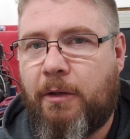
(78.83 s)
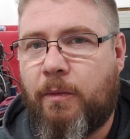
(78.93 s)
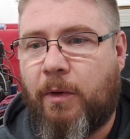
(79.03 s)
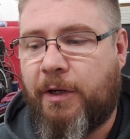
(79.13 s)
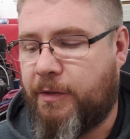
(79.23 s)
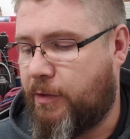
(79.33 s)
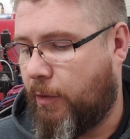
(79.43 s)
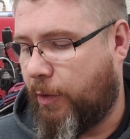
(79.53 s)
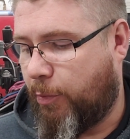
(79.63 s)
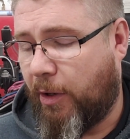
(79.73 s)
Right?
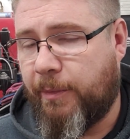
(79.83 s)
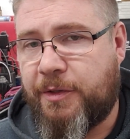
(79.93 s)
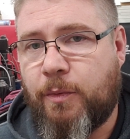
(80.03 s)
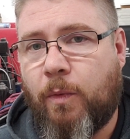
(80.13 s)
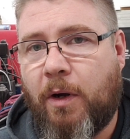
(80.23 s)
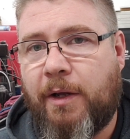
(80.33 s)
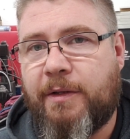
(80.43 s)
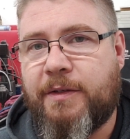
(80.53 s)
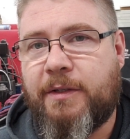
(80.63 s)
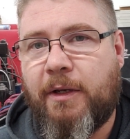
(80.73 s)
So the premise
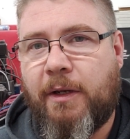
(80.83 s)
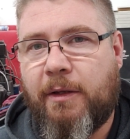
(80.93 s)
was,